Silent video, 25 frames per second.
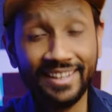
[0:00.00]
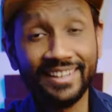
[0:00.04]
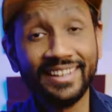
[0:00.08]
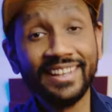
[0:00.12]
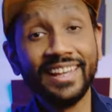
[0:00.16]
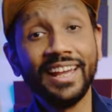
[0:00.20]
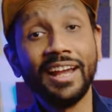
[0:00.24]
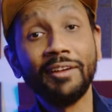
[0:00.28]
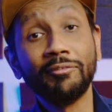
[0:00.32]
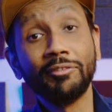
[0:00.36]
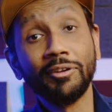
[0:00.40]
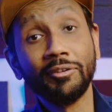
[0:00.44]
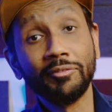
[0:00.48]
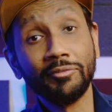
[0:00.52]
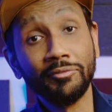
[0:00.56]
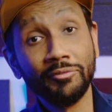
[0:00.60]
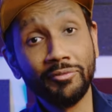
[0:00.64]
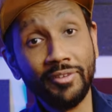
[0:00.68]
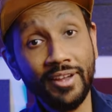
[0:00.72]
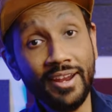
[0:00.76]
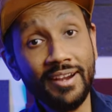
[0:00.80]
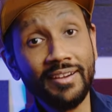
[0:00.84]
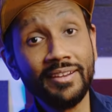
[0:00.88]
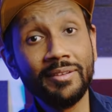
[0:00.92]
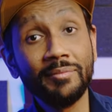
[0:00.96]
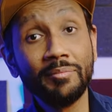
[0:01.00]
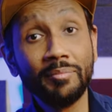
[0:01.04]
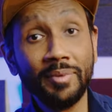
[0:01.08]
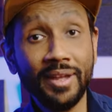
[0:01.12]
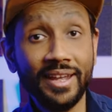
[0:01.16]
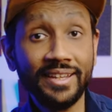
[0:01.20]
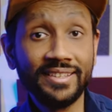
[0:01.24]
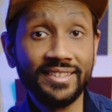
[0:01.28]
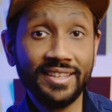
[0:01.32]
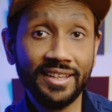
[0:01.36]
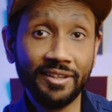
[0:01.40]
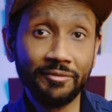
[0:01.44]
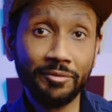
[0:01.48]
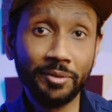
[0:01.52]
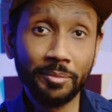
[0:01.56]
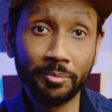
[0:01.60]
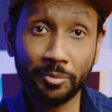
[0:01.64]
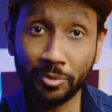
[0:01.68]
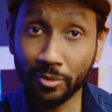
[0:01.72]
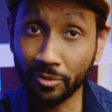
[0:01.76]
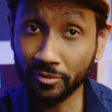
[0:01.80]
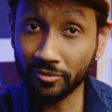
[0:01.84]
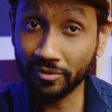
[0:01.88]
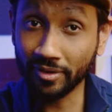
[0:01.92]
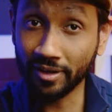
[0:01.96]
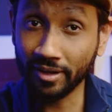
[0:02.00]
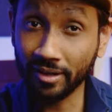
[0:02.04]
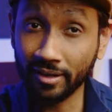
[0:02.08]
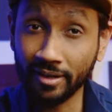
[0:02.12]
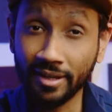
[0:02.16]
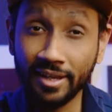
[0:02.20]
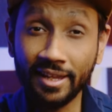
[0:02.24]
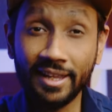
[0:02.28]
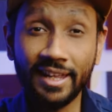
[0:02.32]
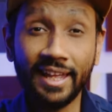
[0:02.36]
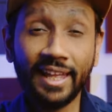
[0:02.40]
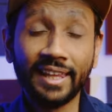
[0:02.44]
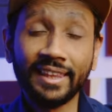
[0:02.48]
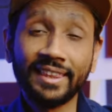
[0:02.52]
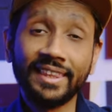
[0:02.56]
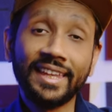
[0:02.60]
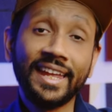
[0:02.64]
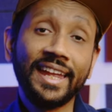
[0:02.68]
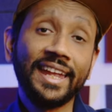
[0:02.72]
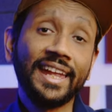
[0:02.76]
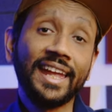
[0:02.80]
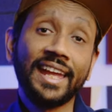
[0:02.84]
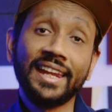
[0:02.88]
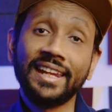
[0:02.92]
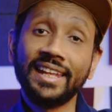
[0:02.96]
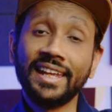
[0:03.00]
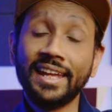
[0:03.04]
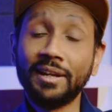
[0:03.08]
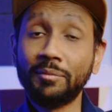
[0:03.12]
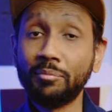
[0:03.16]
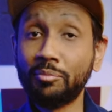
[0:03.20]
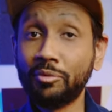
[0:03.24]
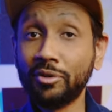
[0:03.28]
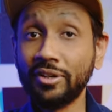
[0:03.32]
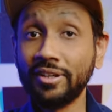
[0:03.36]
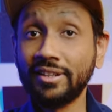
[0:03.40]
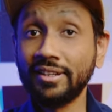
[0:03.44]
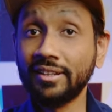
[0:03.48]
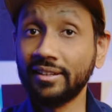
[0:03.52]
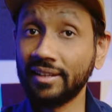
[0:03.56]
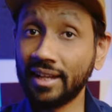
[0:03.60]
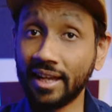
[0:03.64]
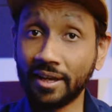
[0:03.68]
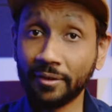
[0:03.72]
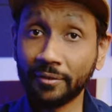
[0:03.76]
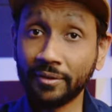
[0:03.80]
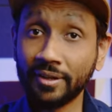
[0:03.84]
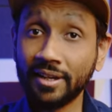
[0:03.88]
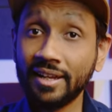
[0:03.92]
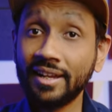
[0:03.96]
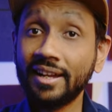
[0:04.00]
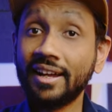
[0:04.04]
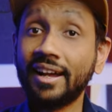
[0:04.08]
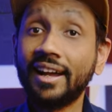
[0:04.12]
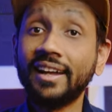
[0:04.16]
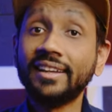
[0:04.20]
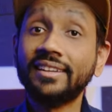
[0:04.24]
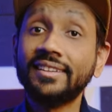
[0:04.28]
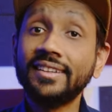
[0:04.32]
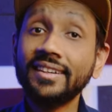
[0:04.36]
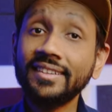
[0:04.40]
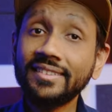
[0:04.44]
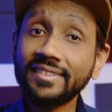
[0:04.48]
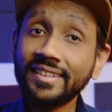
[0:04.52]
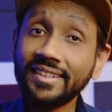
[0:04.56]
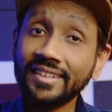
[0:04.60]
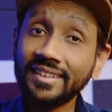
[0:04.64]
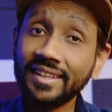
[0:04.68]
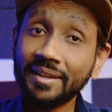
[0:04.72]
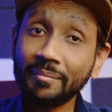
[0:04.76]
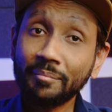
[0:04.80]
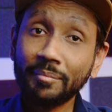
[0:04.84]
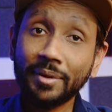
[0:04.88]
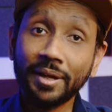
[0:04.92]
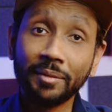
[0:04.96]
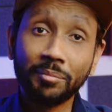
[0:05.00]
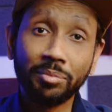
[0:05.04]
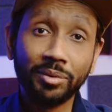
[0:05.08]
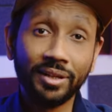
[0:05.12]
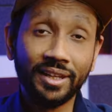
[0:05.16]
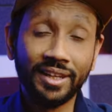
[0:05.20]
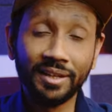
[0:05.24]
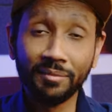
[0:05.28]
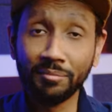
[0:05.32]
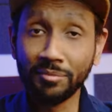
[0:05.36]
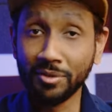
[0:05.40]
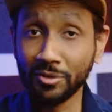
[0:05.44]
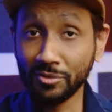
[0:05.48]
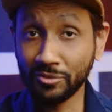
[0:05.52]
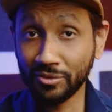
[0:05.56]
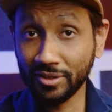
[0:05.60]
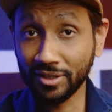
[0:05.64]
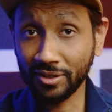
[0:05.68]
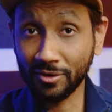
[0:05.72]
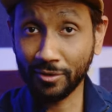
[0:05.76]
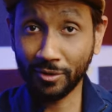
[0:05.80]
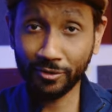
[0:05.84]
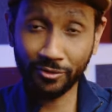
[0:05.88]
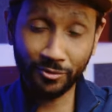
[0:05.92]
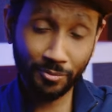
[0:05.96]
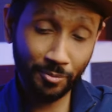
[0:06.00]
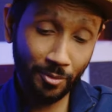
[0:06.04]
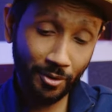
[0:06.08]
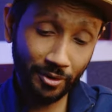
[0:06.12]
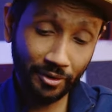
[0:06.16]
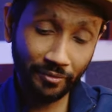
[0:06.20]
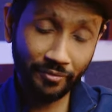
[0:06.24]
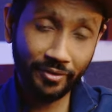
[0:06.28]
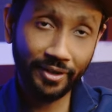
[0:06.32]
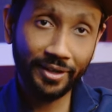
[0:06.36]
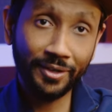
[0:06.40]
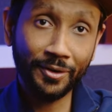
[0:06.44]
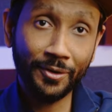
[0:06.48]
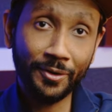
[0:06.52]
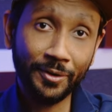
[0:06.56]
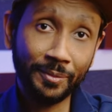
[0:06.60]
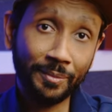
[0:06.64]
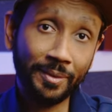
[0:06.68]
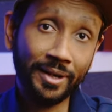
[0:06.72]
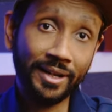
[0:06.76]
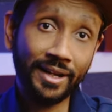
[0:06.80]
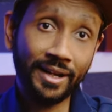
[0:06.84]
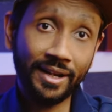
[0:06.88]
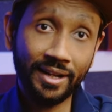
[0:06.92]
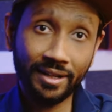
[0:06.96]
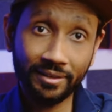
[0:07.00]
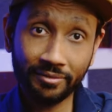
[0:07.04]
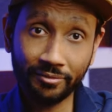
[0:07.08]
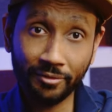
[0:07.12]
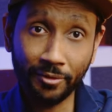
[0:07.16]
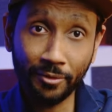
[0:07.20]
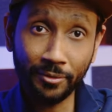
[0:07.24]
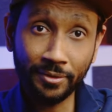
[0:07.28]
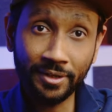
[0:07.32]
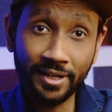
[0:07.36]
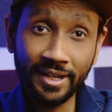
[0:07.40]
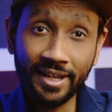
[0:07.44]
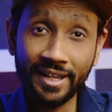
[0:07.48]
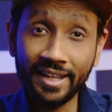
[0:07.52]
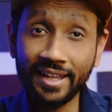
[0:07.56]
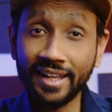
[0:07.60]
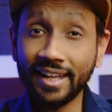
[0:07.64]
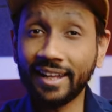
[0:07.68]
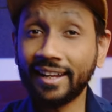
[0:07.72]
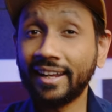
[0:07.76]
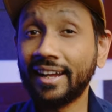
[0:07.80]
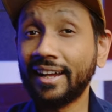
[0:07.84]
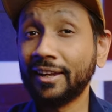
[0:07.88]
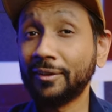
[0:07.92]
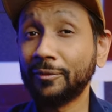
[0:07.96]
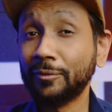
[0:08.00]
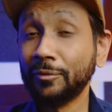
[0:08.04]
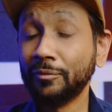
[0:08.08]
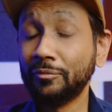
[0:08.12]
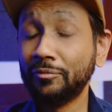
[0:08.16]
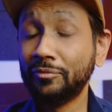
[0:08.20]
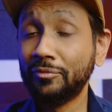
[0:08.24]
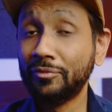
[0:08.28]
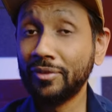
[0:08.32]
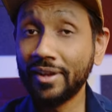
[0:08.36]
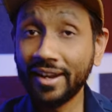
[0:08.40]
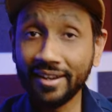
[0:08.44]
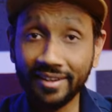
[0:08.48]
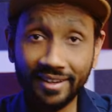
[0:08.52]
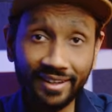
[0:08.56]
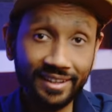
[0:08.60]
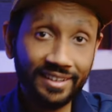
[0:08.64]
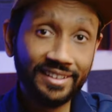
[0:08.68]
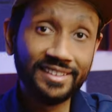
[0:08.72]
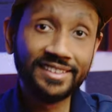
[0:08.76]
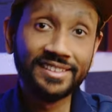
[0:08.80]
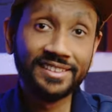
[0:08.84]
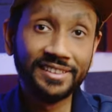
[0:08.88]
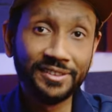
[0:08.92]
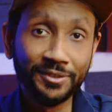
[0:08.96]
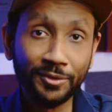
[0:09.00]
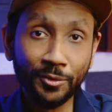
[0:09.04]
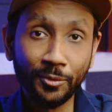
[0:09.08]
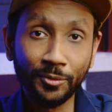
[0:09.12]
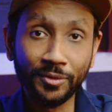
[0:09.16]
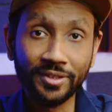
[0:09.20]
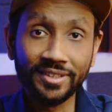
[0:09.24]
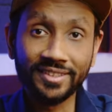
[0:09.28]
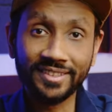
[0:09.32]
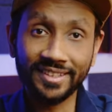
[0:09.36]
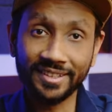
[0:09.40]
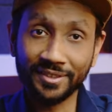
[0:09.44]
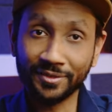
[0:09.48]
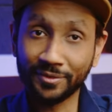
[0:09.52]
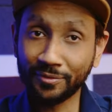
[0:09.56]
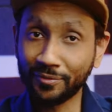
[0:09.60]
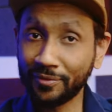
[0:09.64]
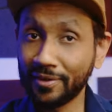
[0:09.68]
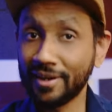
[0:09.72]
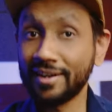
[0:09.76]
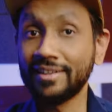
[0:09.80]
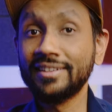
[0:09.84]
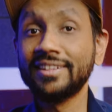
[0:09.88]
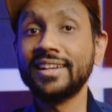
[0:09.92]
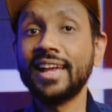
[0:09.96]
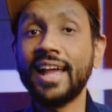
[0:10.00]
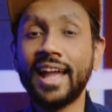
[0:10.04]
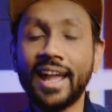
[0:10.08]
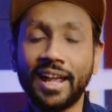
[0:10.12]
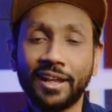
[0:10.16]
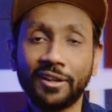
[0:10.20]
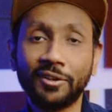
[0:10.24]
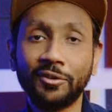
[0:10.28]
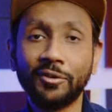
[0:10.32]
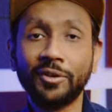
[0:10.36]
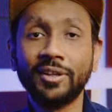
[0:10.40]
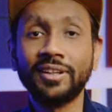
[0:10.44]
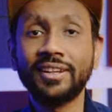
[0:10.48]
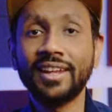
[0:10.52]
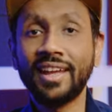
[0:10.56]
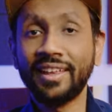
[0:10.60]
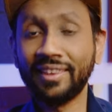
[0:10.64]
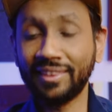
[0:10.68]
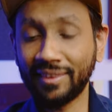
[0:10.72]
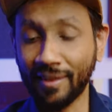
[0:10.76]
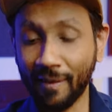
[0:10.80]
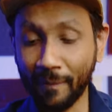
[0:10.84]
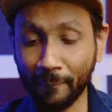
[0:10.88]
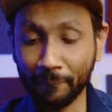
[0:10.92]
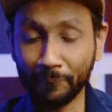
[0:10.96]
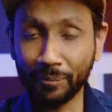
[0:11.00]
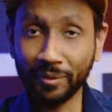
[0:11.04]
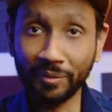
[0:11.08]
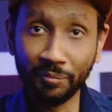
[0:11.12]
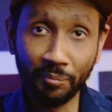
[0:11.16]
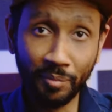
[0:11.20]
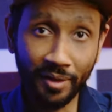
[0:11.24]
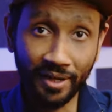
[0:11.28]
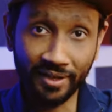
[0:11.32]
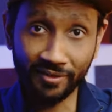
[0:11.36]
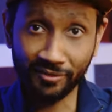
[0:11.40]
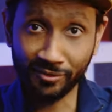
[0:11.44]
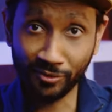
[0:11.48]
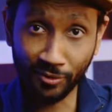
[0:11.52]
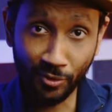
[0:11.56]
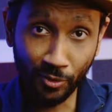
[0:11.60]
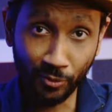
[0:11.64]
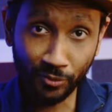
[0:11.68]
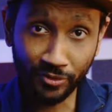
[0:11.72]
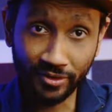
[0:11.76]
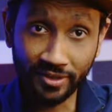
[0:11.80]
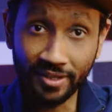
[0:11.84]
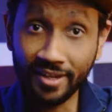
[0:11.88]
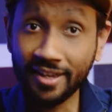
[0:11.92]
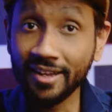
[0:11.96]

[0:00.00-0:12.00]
They have a very bass heavy profile and they can get pretty loud. I tested them by playing music on Spotify on my iPhone, and I could very clearly notice its fairly accurate and thumpy bass notes.